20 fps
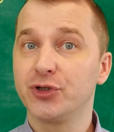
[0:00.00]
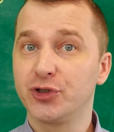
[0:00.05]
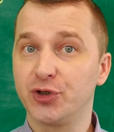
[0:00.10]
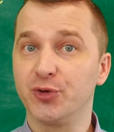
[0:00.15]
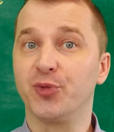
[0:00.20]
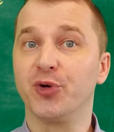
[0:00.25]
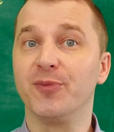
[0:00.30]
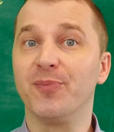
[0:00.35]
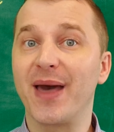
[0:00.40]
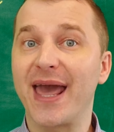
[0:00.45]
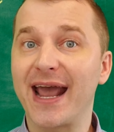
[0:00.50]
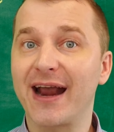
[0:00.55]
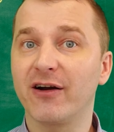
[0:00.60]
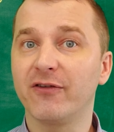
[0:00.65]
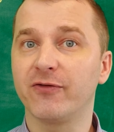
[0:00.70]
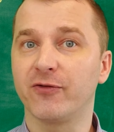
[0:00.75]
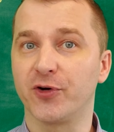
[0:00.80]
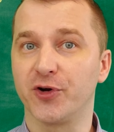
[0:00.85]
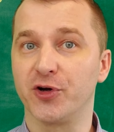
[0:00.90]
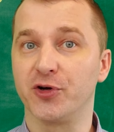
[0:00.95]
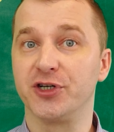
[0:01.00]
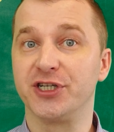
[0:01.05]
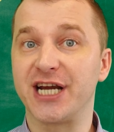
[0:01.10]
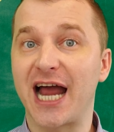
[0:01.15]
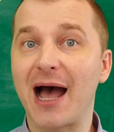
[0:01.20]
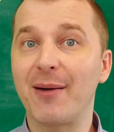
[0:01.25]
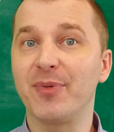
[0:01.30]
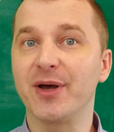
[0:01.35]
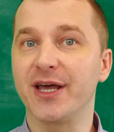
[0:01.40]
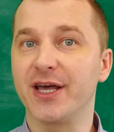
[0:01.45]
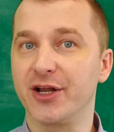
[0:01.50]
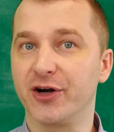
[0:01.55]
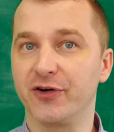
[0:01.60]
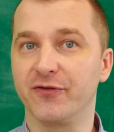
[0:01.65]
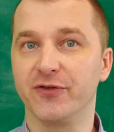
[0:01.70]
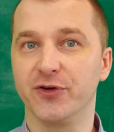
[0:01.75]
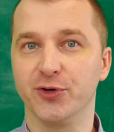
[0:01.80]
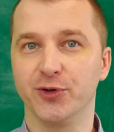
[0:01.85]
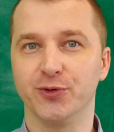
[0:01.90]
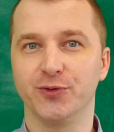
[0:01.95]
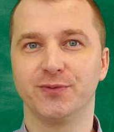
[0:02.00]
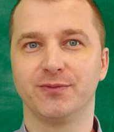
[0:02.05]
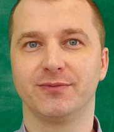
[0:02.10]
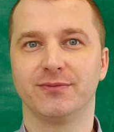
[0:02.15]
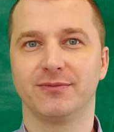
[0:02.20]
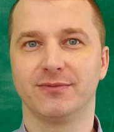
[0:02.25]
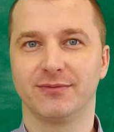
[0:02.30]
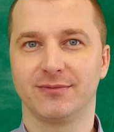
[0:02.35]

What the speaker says: to prepare for your job interview.